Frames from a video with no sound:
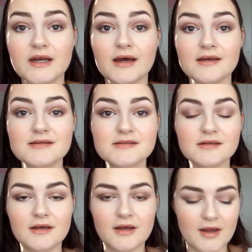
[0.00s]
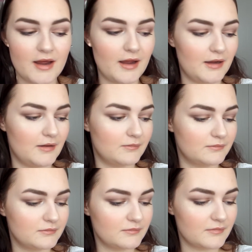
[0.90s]
nice.
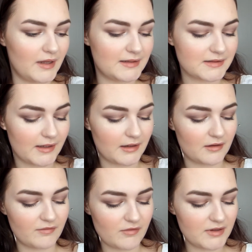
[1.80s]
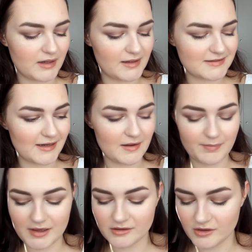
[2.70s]
Um, it's like a very nice light
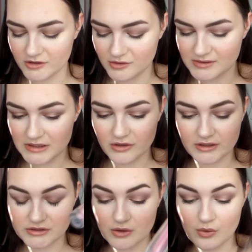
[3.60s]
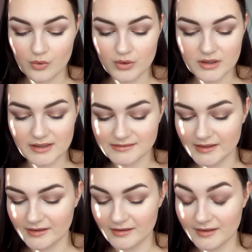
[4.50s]
pink. You could use it on its own as
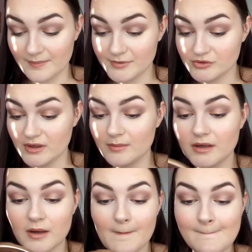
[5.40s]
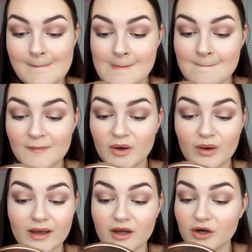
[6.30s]
like a lip treatment or
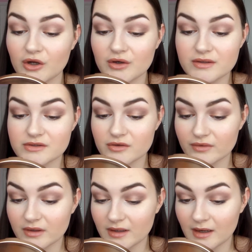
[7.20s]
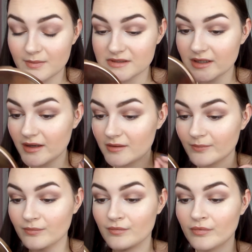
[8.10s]
like a gloss over a lipstick.
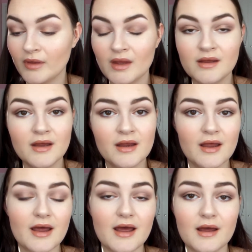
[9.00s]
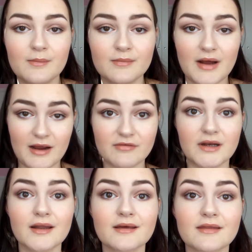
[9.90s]
Um, I really
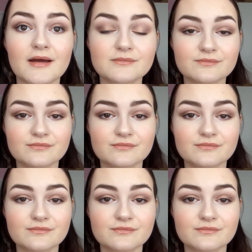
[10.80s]
like that.